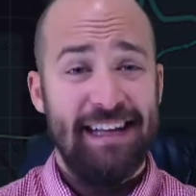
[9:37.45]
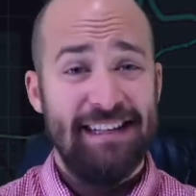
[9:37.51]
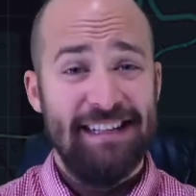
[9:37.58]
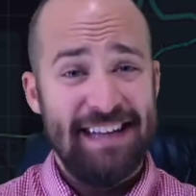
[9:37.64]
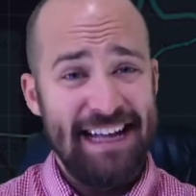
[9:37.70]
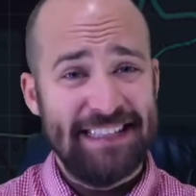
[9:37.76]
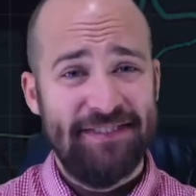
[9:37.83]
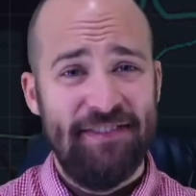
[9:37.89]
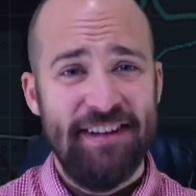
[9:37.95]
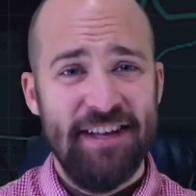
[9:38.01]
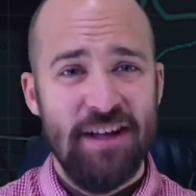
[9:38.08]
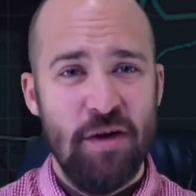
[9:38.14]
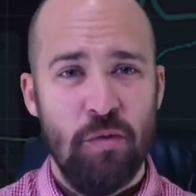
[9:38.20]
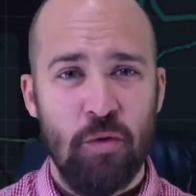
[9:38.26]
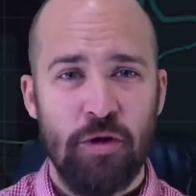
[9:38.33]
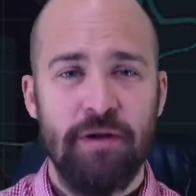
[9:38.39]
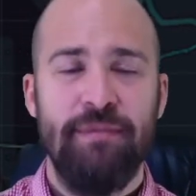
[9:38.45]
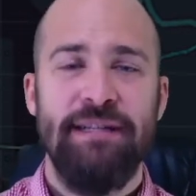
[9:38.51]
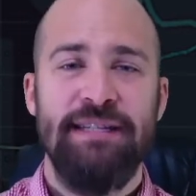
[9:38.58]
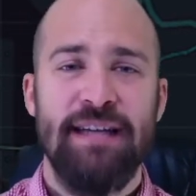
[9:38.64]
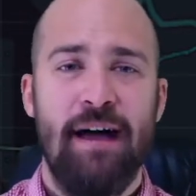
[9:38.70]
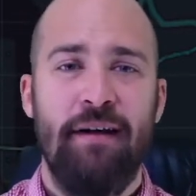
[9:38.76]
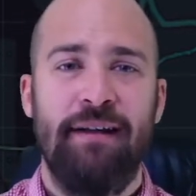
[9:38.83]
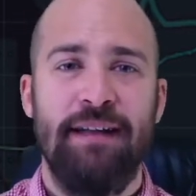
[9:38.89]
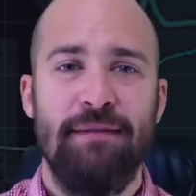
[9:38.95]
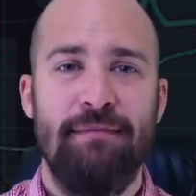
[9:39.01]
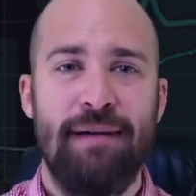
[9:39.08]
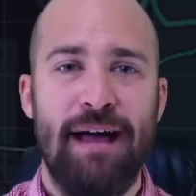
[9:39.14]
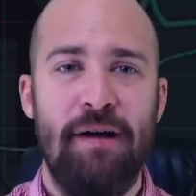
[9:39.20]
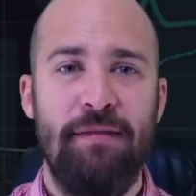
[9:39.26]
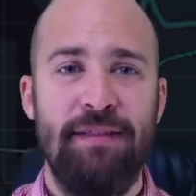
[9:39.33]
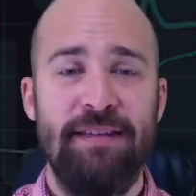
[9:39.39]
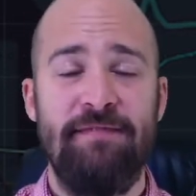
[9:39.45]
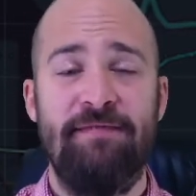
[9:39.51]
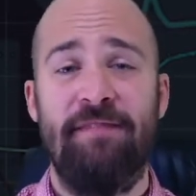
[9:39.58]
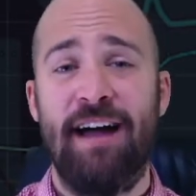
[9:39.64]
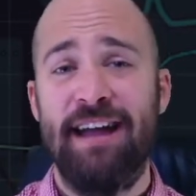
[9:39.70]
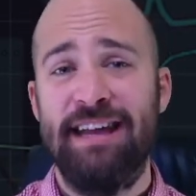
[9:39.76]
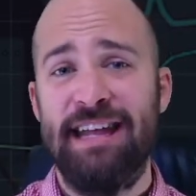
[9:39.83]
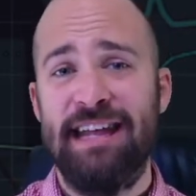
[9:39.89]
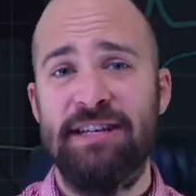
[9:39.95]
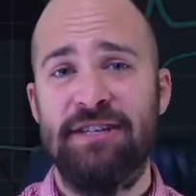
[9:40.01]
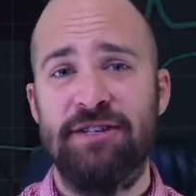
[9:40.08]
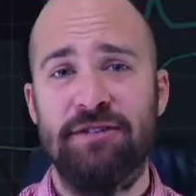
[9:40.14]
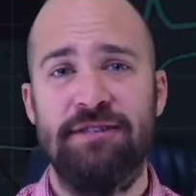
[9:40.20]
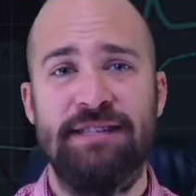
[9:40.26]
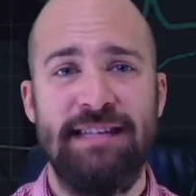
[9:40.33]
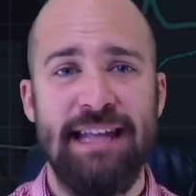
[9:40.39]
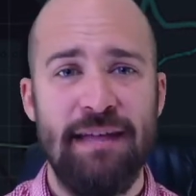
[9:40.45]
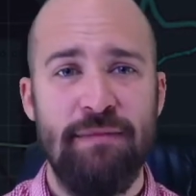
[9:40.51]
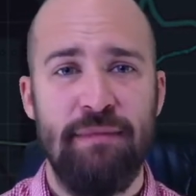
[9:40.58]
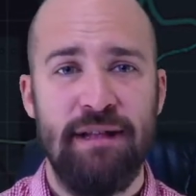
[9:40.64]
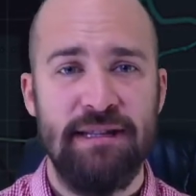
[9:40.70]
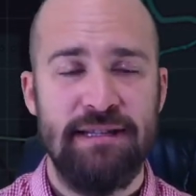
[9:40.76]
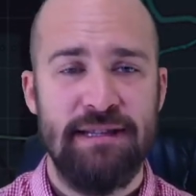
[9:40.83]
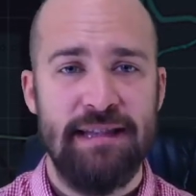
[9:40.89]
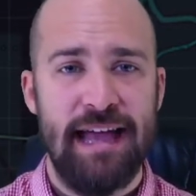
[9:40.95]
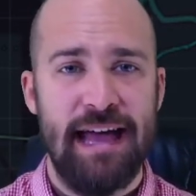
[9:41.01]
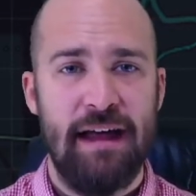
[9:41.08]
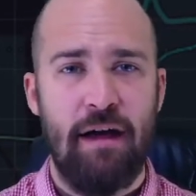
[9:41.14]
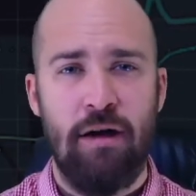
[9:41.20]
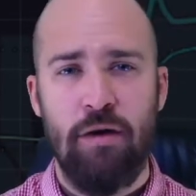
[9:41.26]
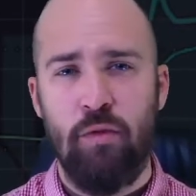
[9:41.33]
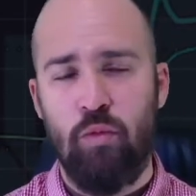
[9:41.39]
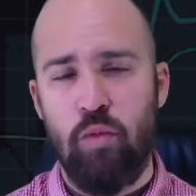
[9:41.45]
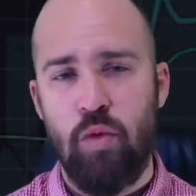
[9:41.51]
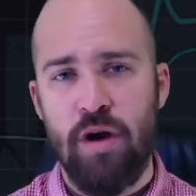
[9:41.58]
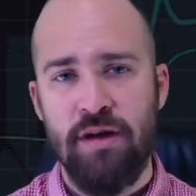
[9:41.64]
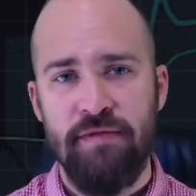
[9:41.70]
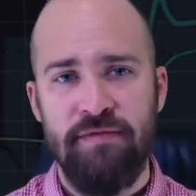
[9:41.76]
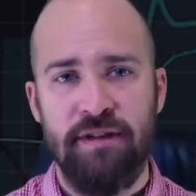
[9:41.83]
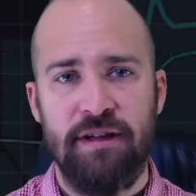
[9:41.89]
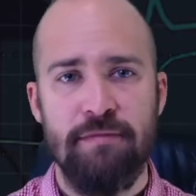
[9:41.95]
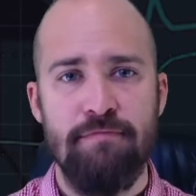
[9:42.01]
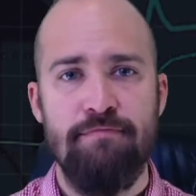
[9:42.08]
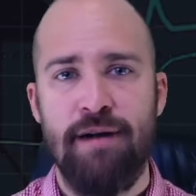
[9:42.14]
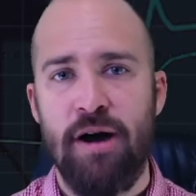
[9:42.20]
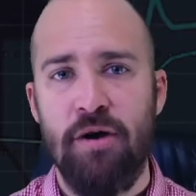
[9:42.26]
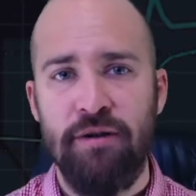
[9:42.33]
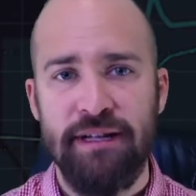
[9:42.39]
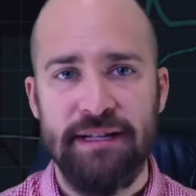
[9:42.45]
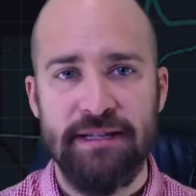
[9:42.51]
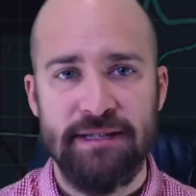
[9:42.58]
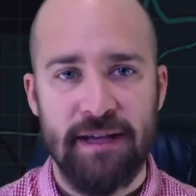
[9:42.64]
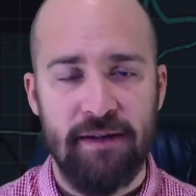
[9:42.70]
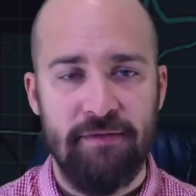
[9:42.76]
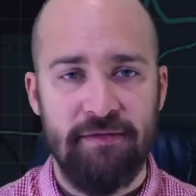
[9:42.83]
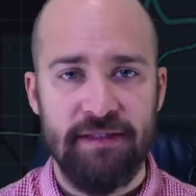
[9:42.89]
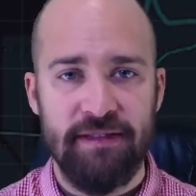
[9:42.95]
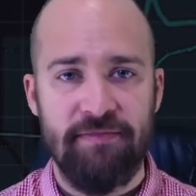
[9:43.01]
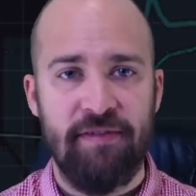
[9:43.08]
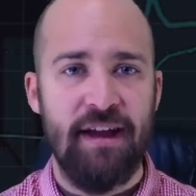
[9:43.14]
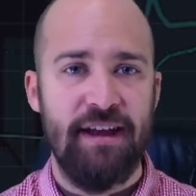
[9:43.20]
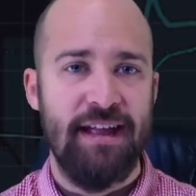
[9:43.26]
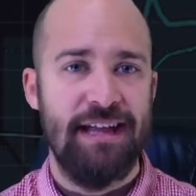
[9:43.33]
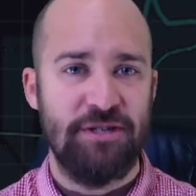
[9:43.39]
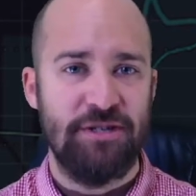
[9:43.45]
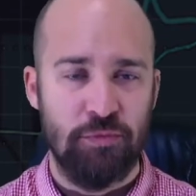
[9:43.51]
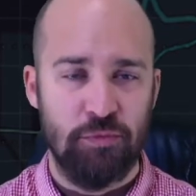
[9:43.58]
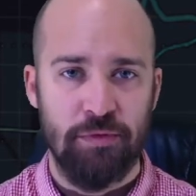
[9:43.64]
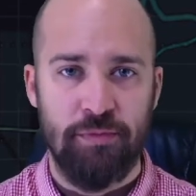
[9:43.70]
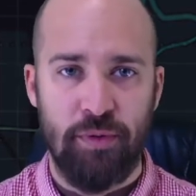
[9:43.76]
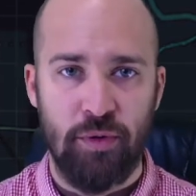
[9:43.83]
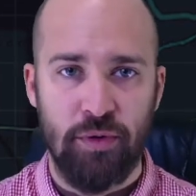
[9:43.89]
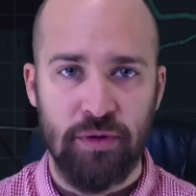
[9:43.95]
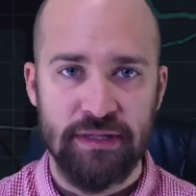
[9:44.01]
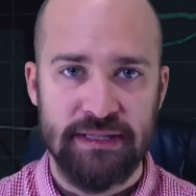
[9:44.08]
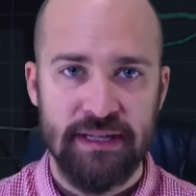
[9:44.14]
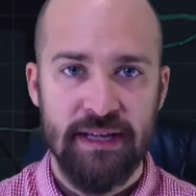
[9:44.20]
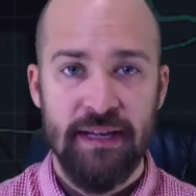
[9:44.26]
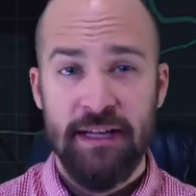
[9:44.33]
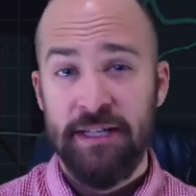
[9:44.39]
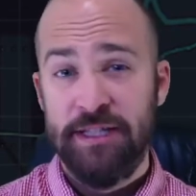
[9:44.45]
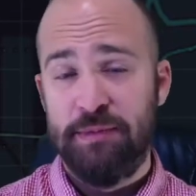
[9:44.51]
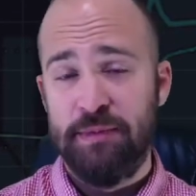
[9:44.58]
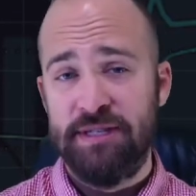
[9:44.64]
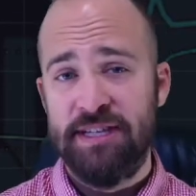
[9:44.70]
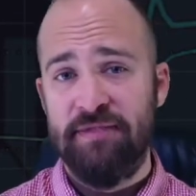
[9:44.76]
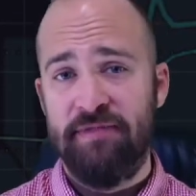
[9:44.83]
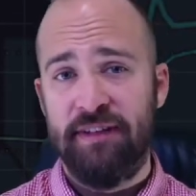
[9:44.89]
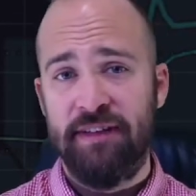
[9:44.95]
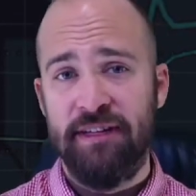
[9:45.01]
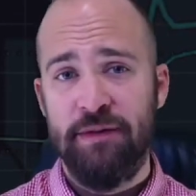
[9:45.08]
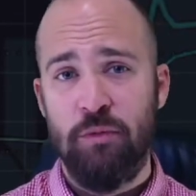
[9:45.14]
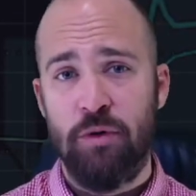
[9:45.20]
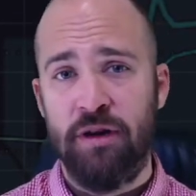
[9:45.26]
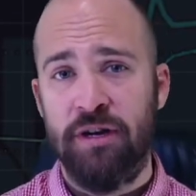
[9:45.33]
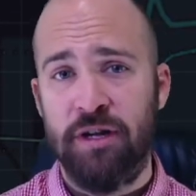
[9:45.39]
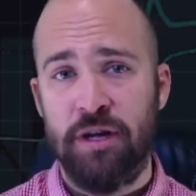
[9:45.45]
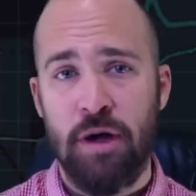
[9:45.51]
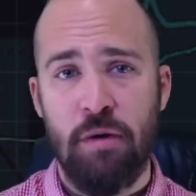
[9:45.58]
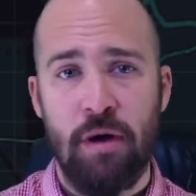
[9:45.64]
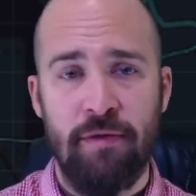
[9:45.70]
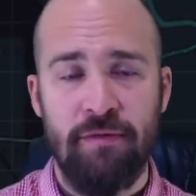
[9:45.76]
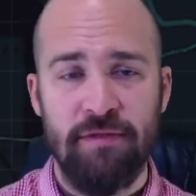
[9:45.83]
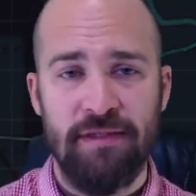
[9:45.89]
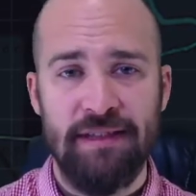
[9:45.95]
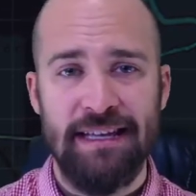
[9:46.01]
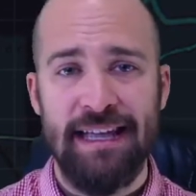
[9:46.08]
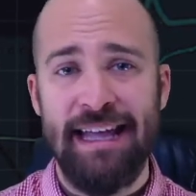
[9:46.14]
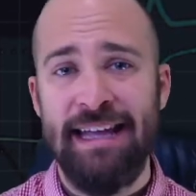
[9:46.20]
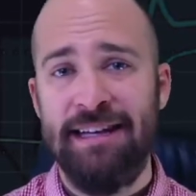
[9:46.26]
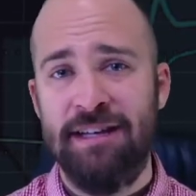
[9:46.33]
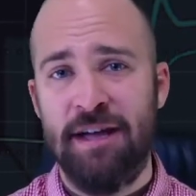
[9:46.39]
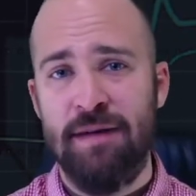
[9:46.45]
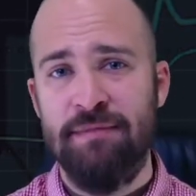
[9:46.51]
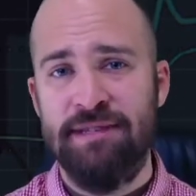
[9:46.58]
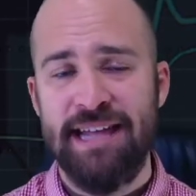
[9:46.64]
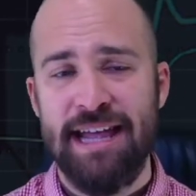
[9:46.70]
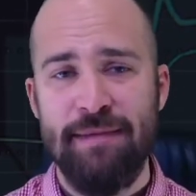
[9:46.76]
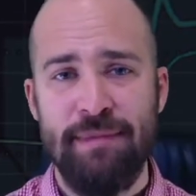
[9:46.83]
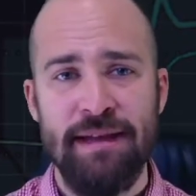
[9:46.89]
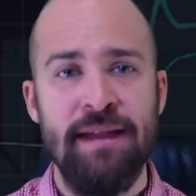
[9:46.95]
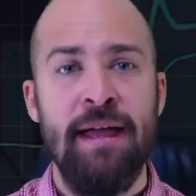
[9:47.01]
In the next video, we're going to be talking about the financial statements that are one of the components of the financial reports, specifically we're going to go over the income statement,